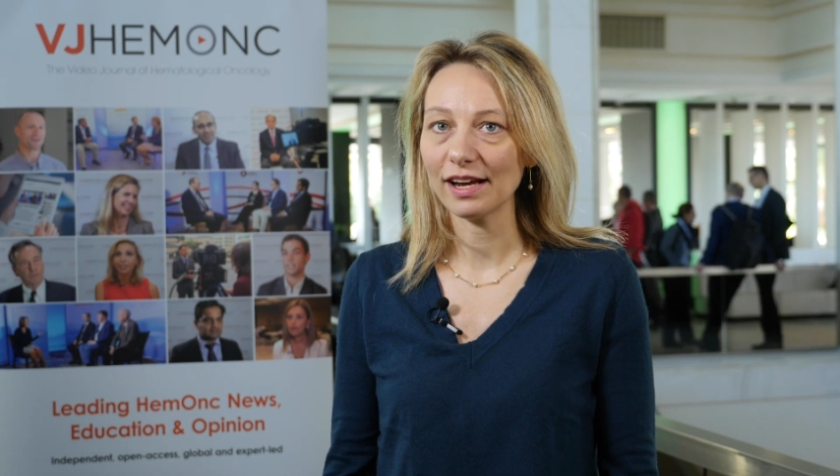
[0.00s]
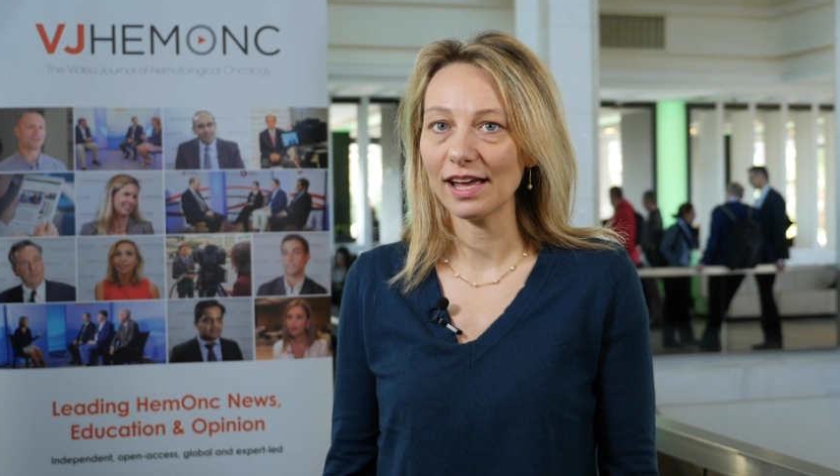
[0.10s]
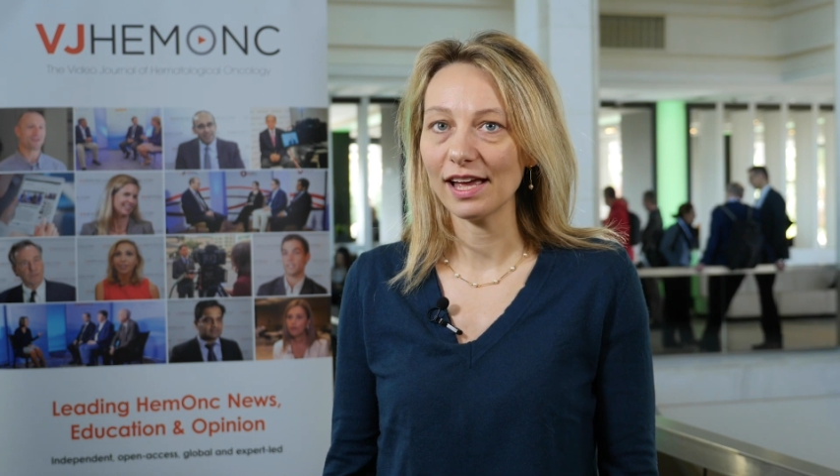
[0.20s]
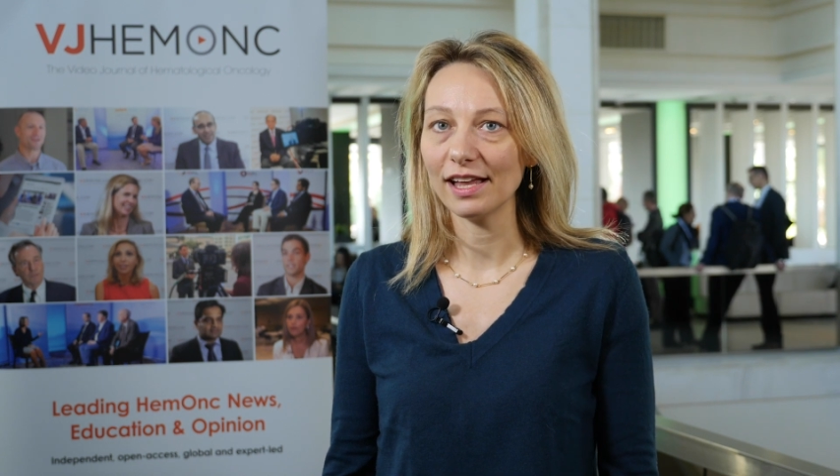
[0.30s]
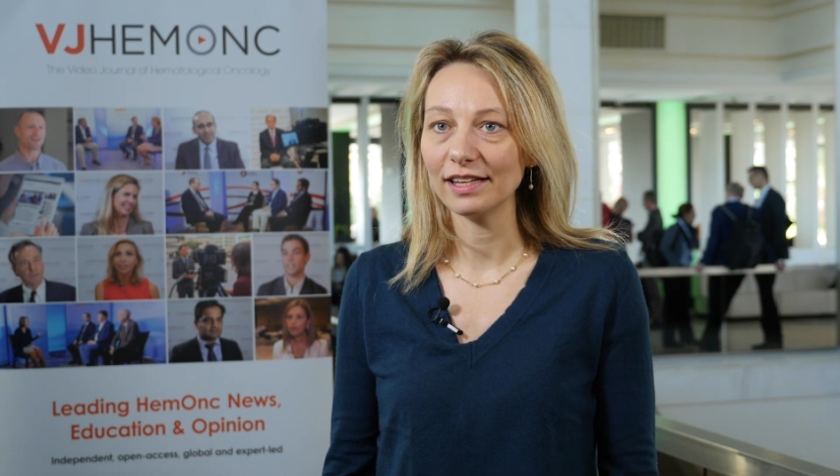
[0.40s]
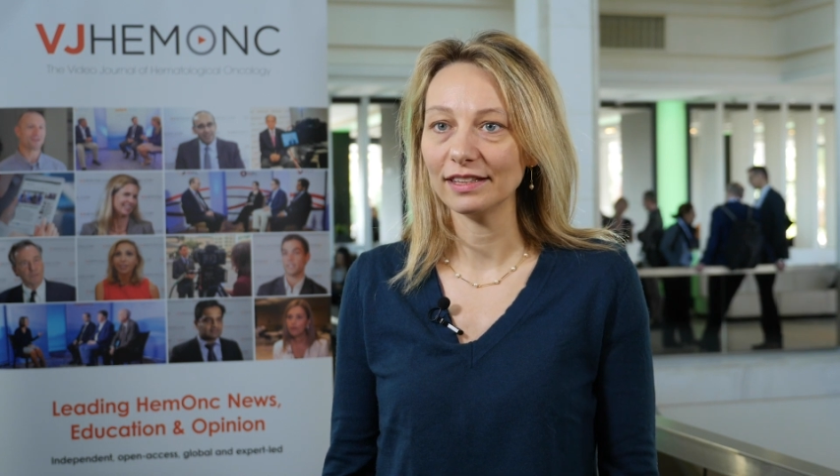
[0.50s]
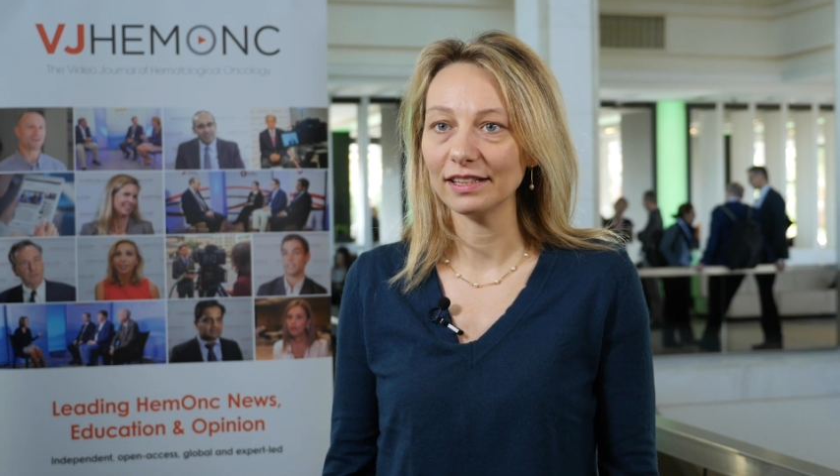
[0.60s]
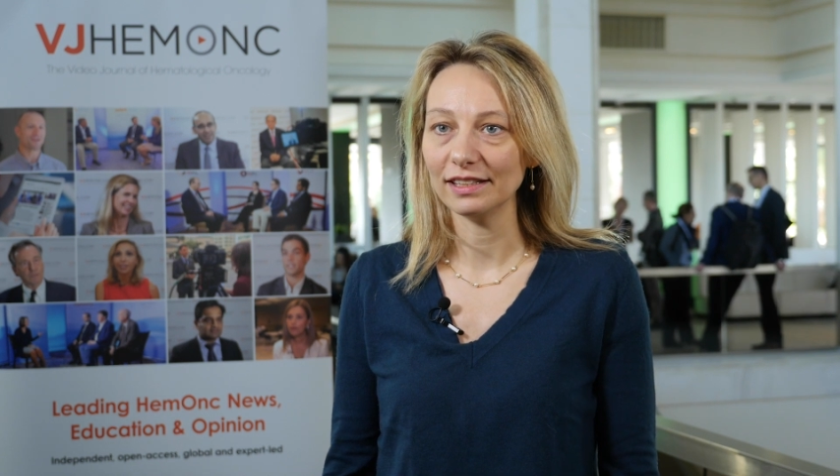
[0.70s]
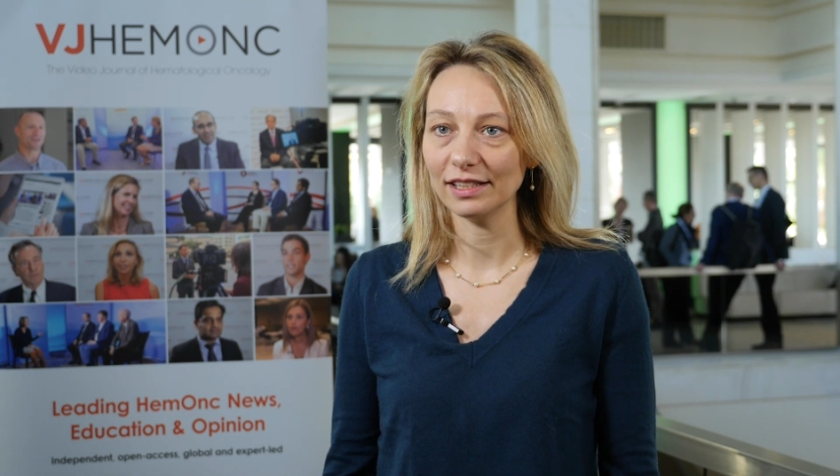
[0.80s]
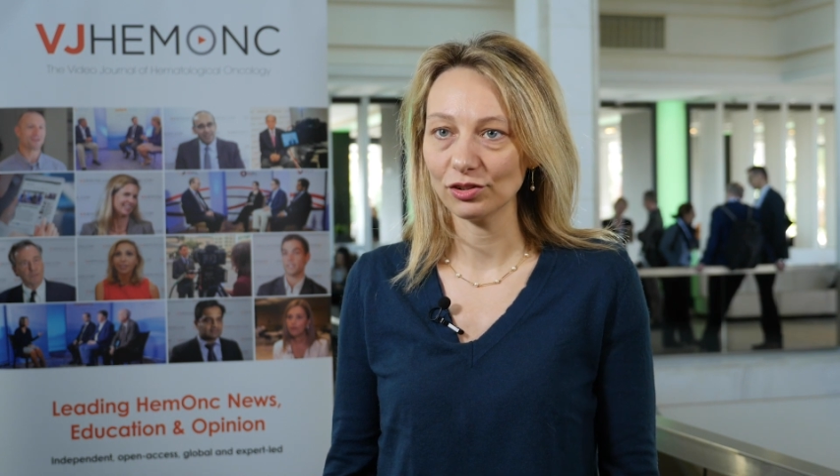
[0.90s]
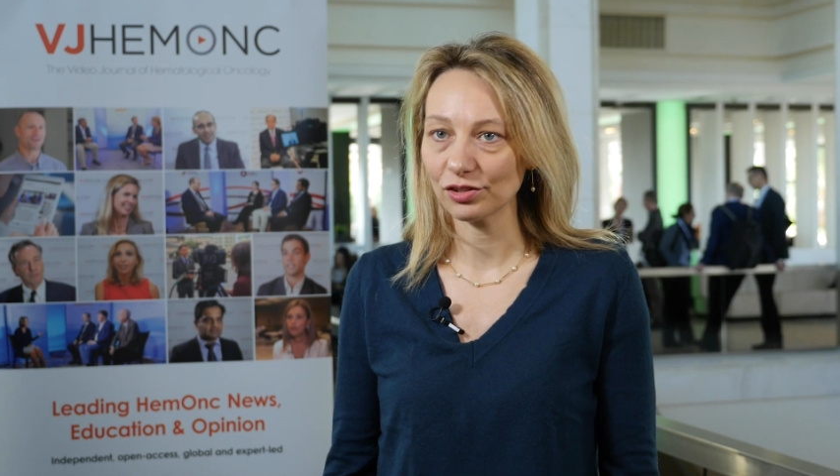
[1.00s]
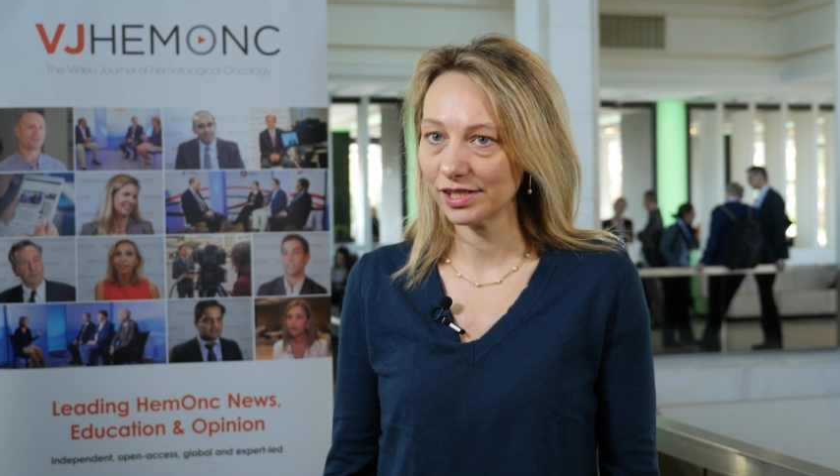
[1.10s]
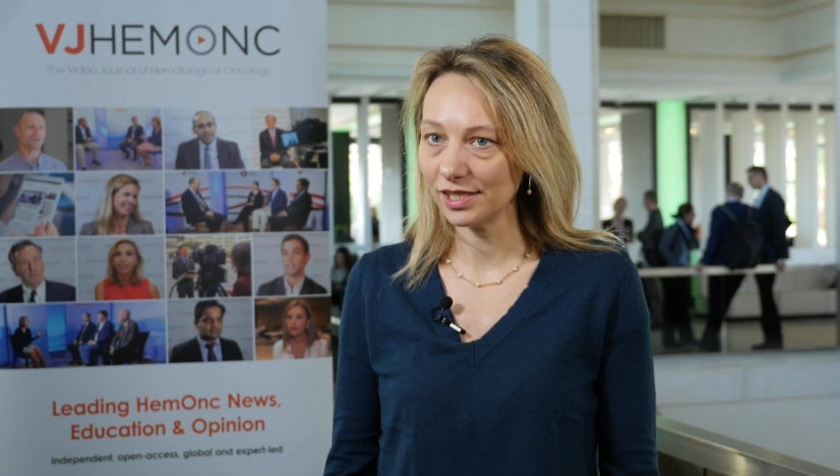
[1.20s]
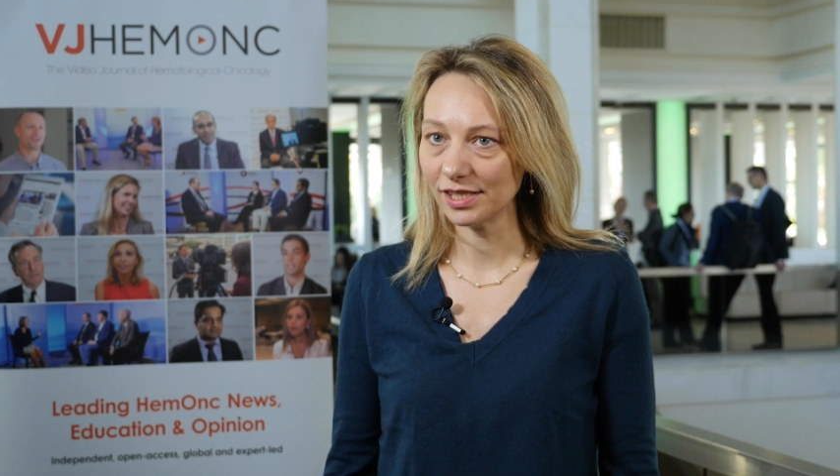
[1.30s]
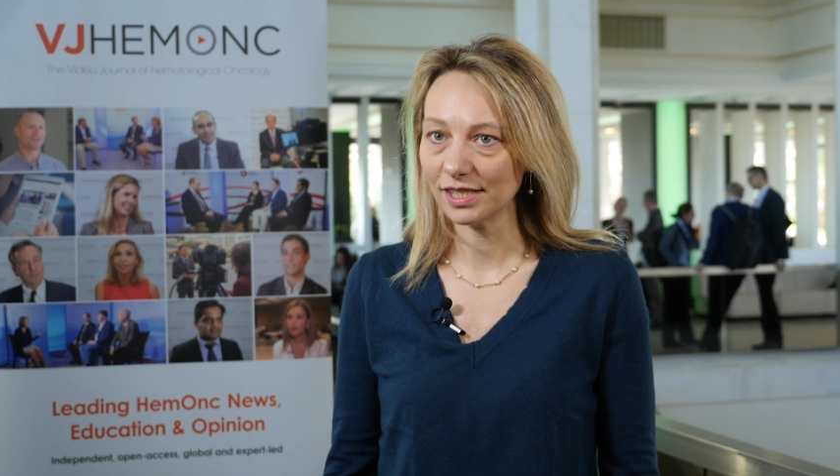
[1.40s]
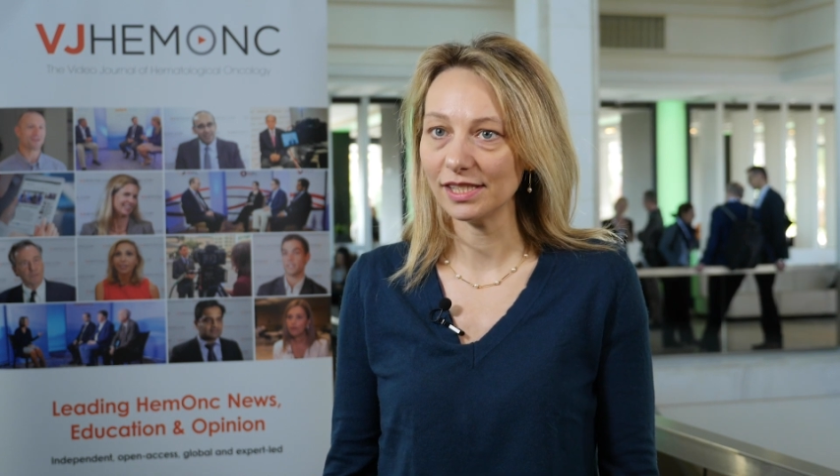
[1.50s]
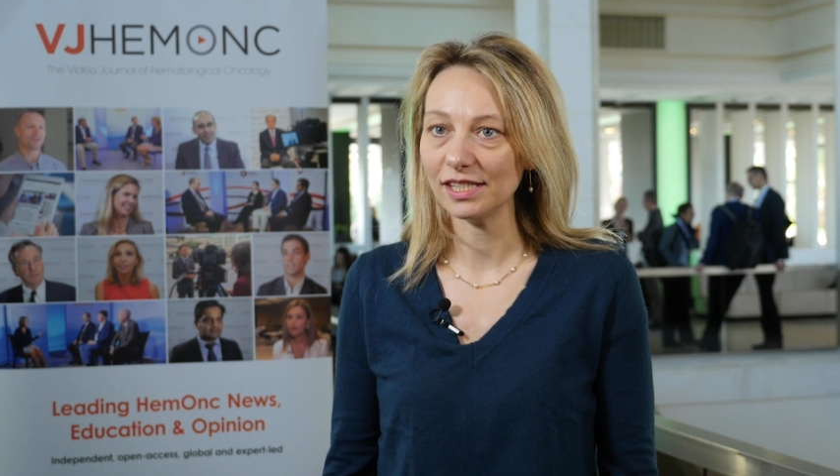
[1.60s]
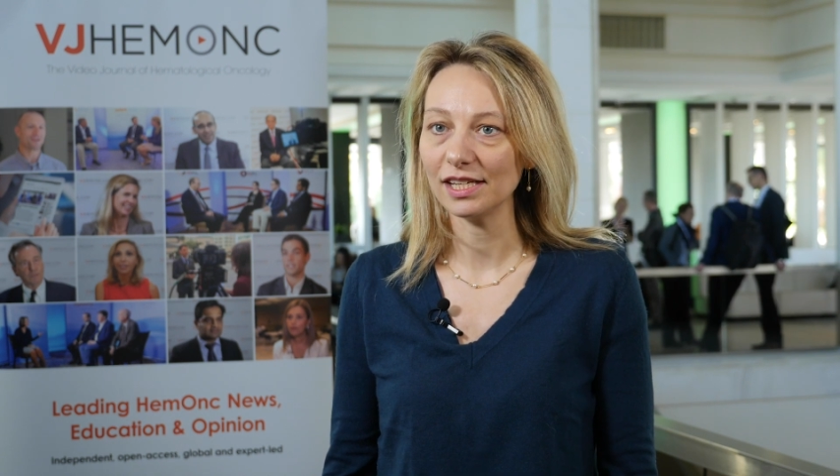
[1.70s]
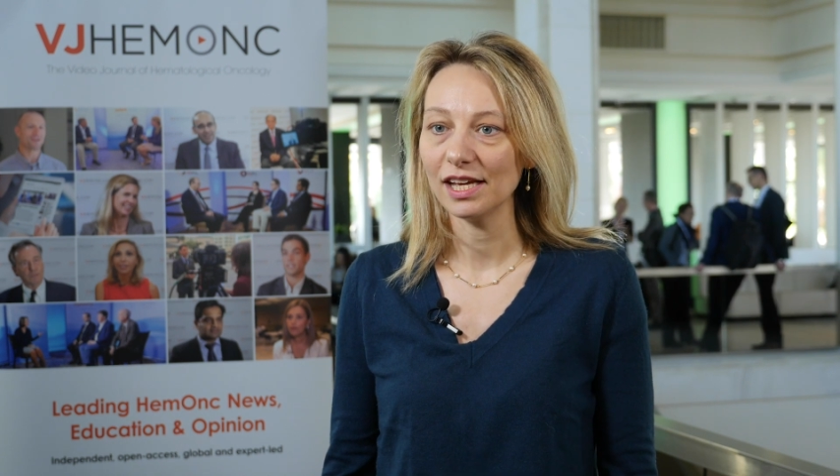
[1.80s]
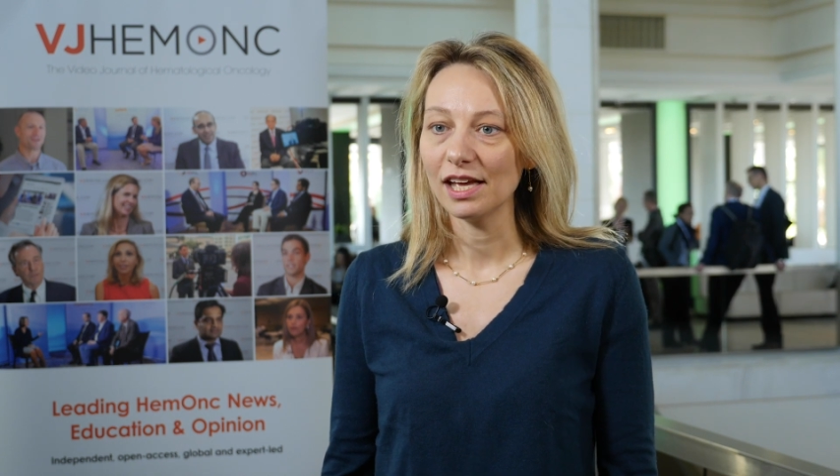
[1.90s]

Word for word: and uh, the toxicity